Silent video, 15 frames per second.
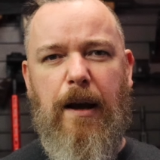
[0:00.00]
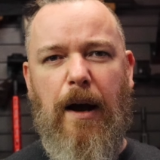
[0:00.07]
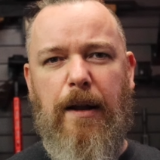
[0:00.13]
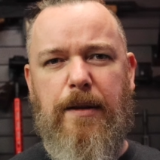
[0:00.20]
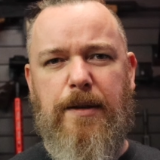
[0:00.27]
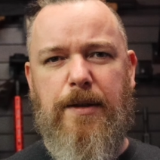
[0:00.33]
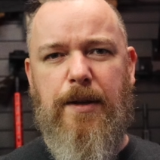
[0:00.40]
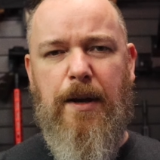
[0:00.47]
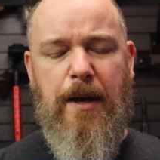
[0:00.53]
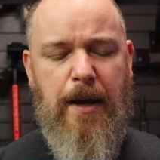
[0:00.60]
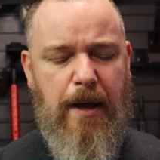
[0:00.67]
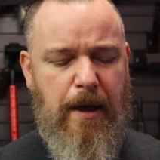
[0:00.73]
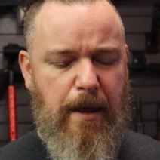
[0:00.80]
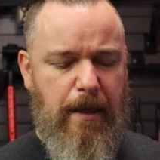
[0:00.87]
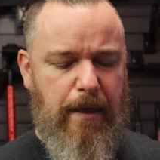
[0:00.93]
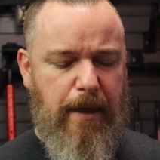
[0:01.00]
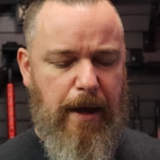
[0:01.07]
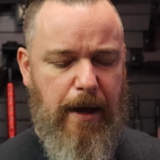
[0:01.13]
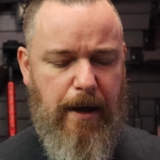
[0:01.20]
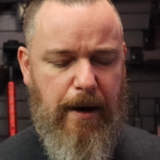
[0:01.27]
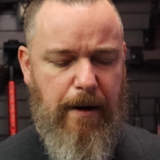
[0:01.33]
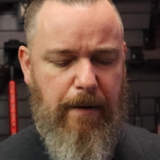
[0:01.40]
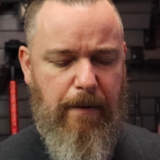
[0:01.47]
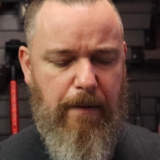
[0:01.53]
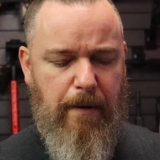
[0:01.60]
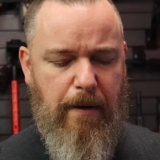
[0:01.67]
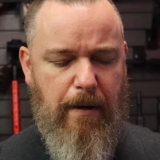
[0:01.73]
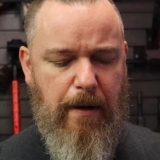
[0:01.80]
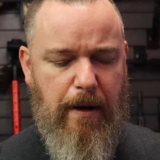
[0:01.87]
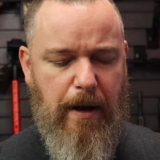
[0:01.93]
guns that
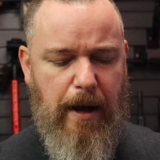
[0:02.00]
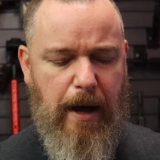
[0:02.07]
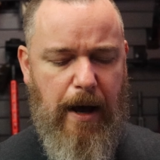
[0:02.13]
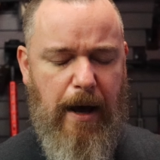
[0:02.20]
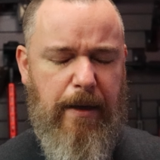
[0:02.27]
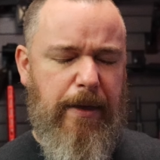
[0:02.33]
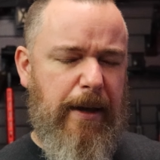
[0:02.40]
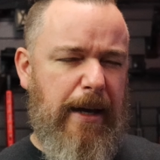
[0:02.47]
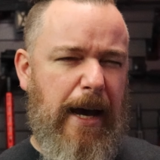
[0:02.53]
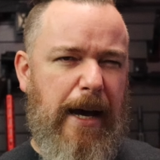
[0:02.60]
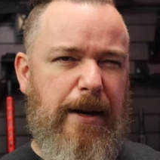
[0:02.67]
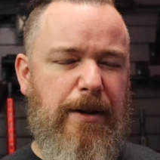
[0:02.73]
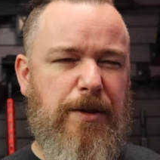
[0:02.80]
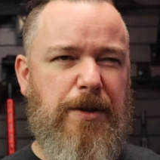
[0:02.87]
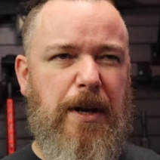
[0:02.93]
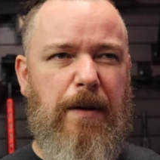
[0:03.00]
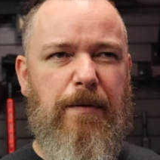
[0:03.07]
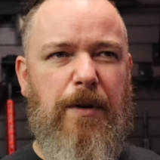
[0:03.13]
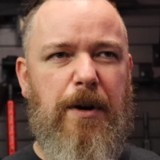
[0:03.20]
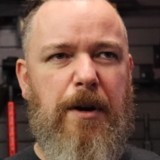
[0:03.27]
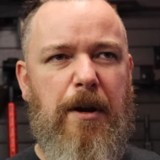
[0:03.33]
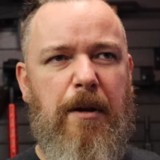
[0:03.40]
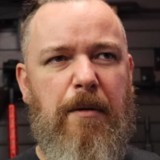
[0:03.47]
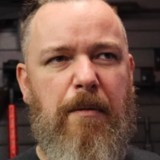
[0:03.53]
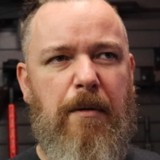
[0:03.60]
I think I discovered